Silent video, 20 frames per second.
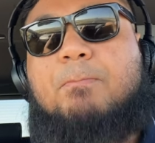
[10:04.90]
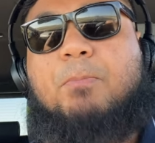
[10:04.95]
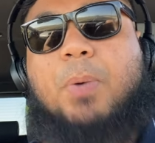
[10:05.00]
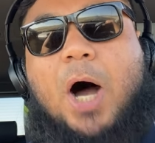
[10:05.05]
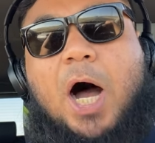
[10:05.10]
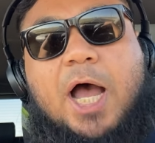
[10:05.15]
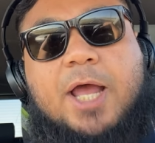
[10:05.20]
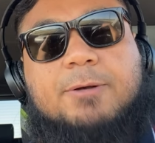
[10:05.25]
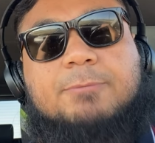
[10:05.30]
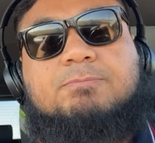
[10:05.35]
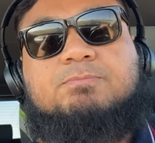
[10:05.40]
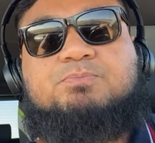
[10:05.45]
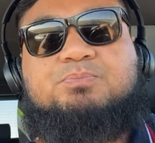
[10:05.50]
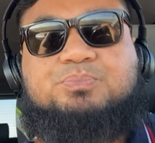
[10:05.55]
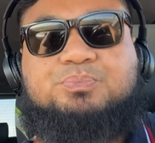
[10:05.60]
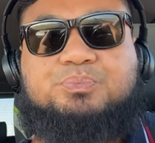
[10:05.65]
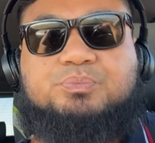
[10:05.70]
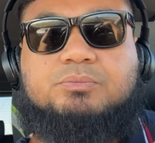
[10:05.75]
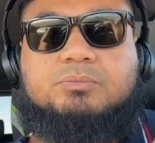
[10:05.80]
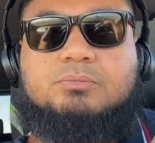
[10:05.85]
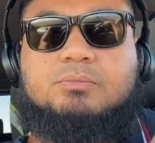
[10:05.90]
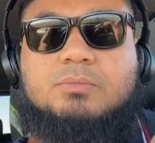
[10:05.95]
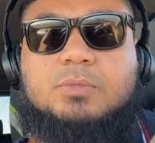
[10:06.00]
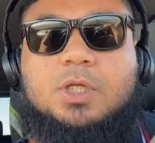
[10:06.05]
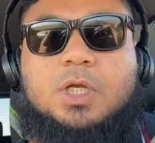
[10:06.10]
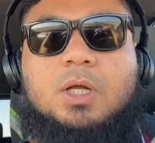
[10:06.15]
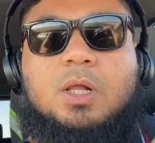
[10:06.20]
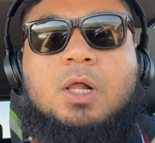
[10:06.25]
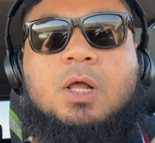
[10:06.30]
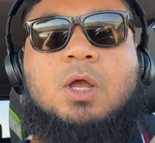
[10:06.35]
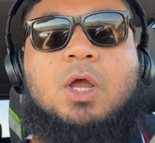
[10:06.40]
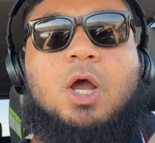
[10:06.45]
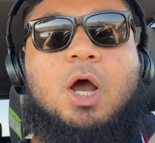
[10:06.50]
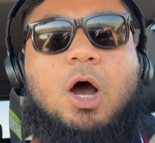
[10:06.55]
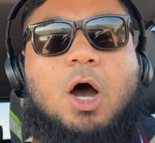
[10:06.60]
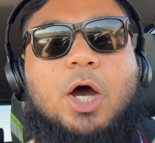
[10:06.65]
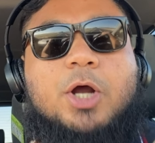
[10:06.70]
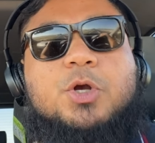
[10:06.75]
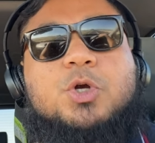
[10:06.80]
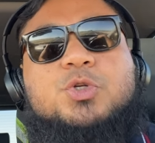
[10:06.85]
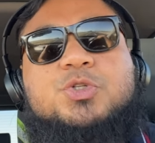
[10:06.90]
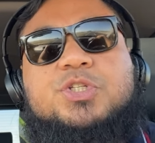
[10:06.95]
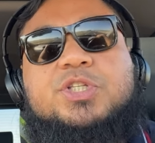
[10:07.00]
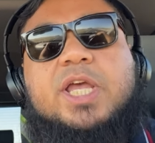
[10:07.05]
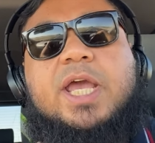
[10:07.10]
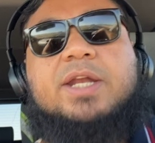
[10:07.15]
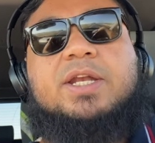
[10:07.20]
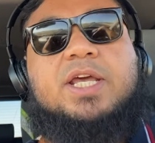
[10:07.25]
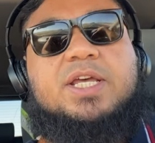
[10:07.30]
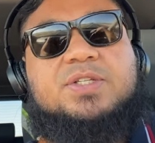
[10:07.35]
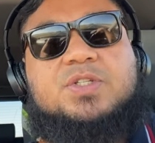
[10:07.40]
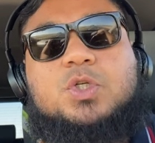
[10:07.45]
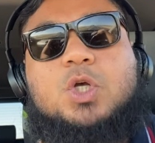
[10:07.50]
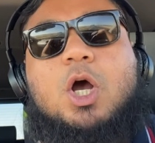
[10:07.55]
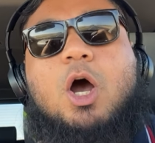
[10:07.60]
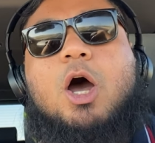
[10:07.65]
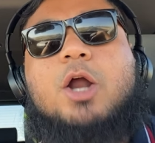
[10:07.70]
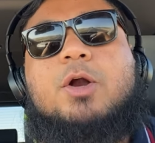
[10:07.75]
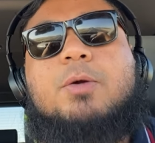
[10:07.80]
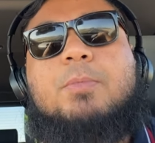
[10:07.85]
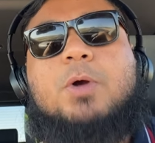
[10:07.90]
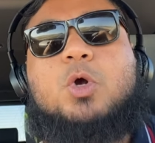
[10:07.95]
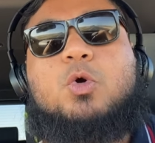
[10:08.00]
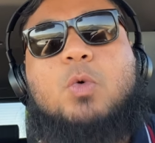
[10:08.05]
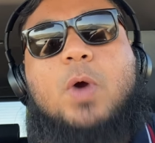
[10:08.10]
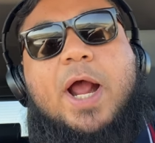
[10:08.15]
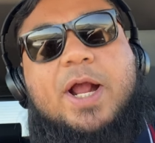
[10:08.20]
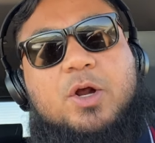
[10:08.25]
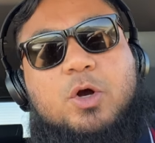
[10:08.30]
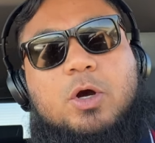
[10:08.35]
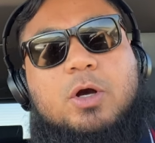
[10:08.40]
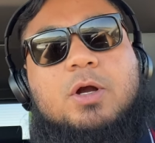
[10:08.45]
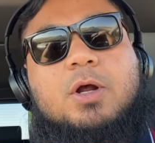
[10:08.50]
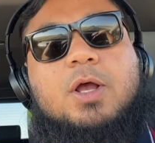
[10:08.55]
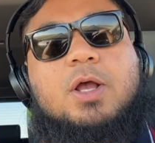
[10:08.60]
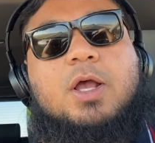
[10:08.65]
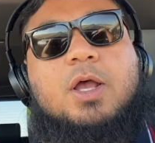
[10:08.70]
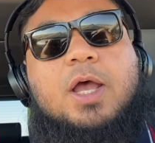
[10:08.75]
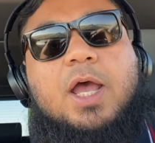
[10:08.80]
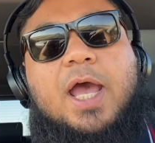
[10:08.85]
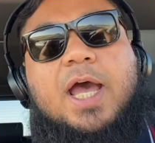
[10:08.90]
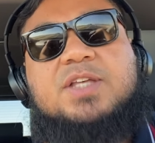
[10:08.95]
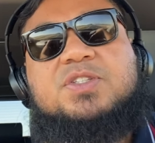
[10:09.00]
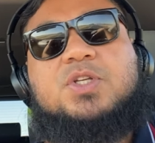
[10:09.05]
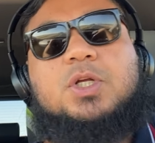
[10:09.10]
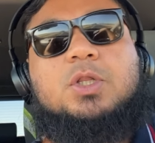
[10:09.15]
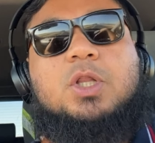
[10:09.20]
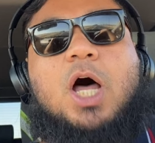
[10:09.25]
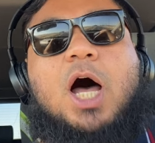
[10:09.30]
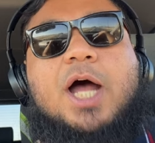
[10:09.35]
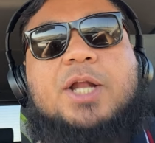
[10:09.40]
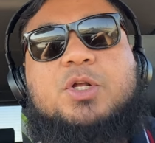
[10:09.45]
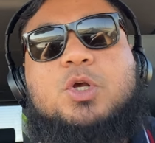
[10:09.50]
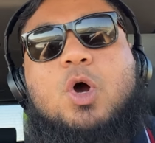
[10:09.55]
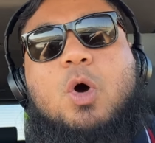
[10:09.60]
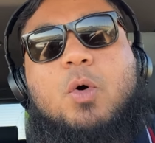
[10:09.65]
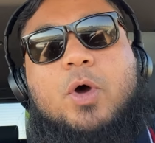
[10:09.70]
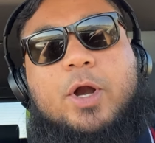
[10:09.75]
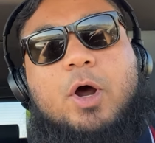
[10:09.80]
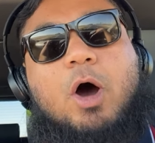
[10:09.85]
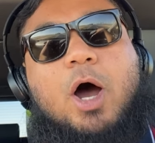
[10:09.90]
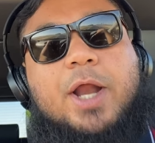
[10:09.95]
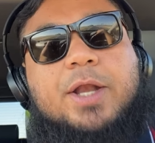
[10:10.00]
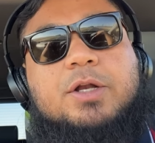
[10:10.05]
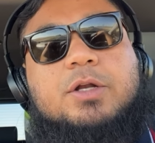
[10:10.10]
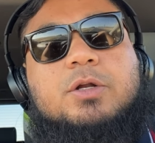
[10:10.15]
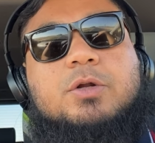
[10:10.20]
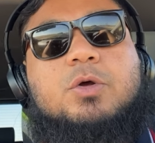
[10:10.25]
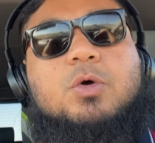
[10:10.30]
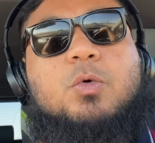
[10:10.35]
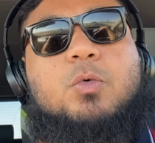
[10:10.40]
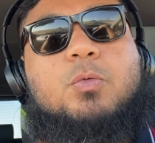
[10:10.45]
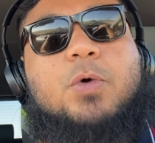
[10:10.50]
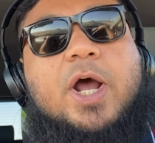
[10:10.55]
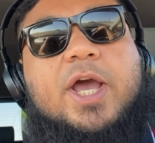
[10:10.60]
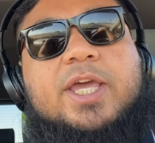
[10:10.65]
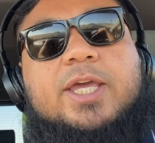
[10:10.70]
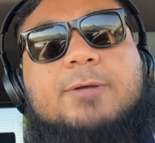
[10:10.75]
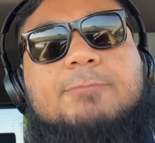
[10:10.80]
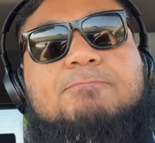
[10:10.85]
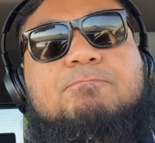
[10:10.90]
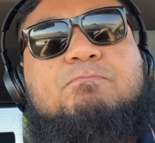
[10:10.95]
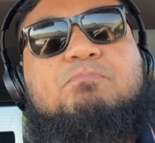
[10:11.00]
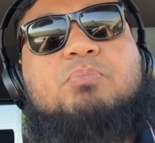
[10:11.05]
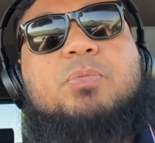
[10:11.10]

But understand this Conor McGregor has a lot going on, right?